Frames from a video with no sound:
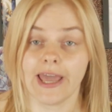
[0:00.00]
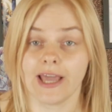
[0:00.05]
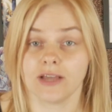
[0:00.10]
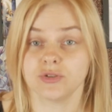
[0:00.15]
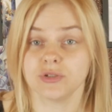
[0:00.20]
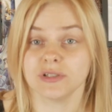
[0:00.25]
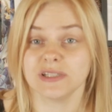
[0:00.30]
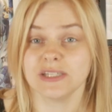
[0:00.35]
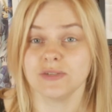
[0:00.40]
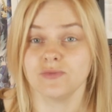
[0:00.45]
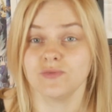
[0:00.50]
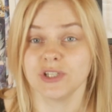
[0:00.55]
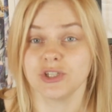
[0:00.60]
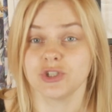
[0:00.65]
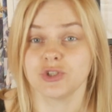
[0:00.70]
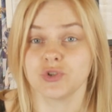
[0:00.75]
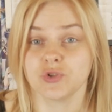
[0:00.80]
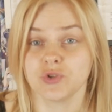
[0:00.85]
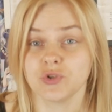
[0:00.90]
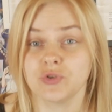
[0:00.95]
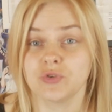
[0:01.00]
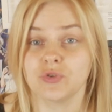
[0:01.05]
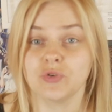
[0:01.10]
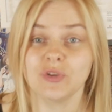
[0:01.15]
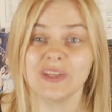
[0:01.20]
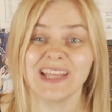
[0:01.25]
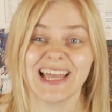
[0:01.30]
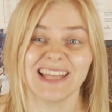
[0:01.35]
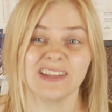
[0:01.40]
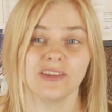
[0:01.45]
Actually, we should
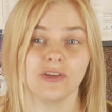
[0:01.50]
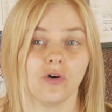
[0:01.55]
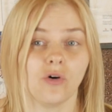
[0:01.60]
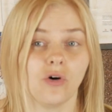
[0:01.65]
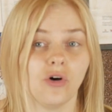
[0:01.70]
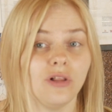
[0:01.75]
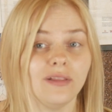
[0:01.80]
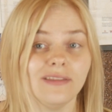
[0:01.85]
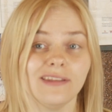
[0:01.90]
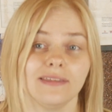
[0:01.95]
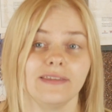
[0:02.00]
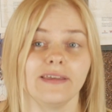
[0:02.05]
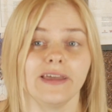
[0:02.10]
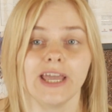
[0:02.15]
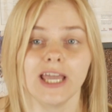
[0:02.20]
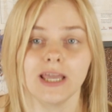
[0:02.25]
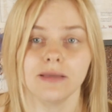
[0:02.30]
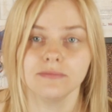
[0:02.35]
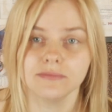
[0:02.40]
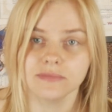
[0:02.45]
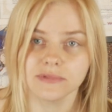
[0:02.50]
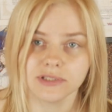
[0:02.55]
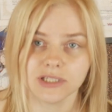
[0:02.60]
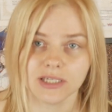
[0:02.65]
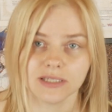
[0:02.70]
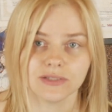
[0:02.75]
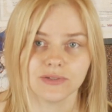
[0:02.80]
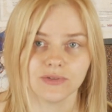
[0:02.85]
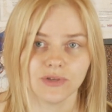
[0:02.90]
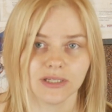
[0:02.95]
do that all the time,
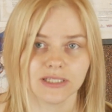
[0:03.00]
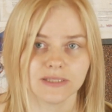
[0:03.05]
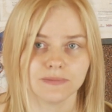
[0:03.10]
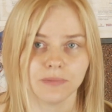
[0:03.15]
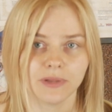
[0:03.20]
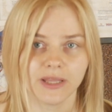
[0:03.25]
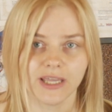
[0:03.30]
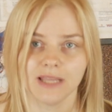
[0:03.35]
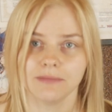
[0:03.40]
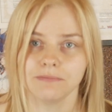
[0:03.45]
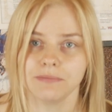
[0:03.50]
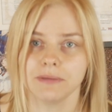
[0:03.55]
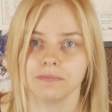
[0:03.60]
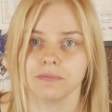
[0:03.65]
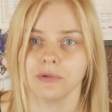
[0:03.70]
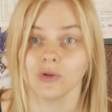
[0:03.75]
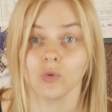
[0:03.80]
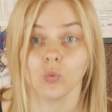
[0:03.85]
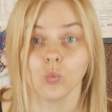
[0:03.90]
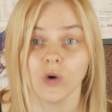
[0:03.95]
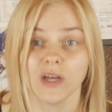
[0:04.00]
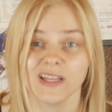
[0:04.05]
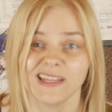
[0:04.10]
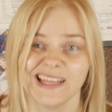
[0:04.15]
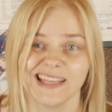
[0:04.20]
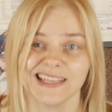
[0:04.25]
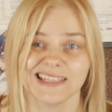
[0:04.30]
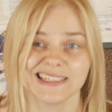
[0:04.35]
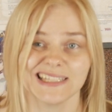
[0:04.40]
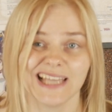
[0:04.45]
just to explain people what
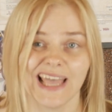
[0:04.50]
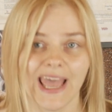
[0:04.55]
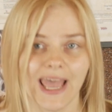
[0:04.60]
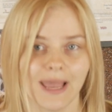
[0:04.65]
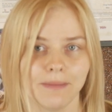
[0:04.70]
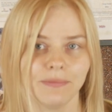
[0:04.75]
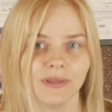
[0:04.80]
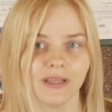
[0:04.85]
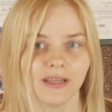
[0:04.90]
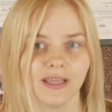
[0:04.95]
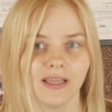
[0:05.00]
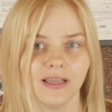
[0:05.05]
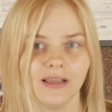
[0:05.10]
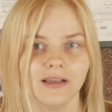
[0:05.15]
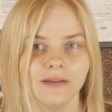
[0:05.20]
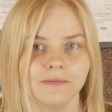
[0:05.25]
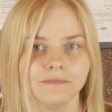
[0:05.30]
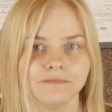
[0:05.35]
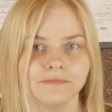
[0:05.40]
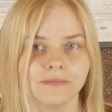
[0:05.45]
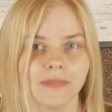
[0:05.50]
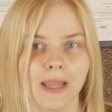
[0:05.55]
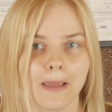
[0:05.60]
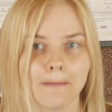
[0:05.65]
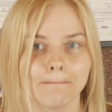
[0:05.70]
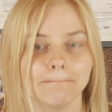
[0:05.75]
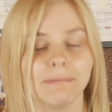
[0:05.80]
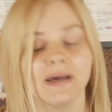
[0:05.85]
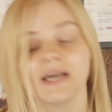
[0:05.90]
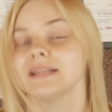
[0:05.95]
is happening,
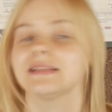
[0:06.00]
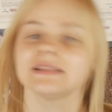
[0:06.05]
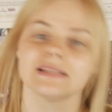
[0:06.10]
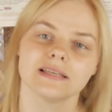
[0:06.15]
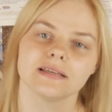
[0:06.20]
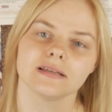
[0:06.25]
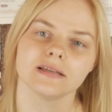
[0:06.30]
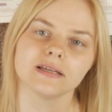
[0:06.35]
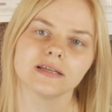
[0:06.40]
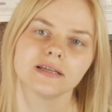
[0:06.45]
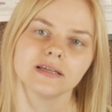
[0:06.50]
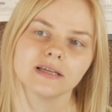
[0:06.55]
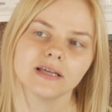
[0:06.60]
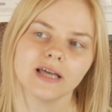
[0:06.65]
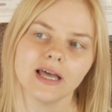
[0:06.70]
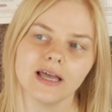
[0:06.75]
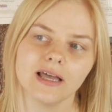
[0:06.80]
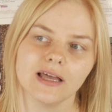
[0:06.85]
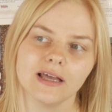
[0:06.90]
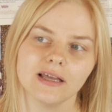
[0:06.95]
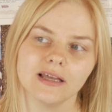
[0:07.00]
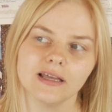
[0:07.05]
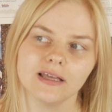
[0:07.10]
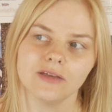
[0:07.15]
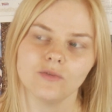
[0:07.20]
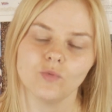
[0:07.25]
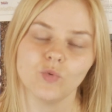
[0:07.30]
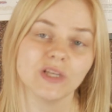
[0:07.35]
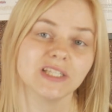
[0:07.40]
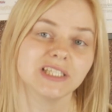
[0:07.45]
but
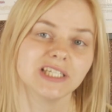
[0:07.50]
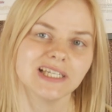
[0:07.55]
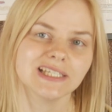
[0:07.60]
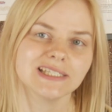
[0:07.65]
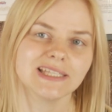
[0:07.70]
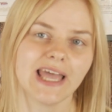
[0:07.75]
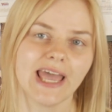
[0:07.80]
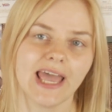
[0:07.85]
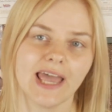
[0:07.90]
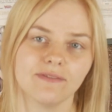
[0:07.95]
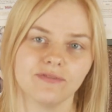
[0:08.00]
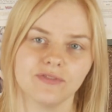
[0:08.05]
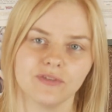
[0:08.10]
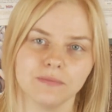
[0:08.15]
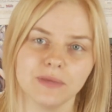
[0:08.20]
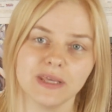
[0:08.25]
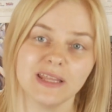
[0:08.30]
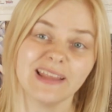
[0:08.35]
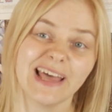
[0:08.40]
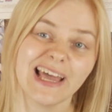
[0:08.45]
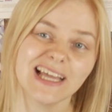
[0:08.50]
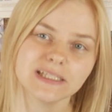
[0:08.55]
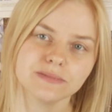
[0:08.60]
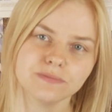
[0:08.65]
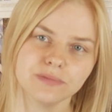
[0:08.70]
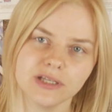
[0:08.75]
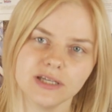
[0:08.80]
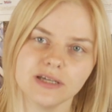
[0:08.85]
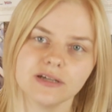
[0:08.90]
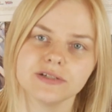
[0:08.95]
we just have to be nice
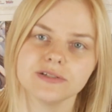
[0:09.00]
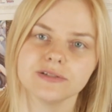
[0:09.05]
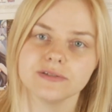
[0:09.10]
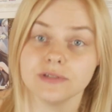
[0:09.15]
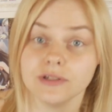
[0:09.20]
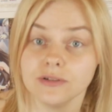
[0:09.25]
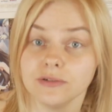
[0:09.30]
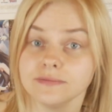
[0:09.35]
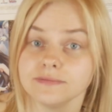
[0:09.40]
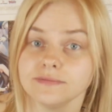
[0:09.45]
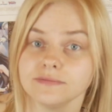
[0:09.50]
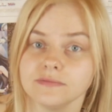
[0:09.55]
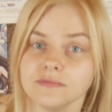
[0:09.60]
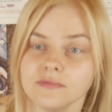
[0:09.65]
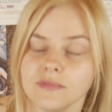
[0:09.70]
players, you know?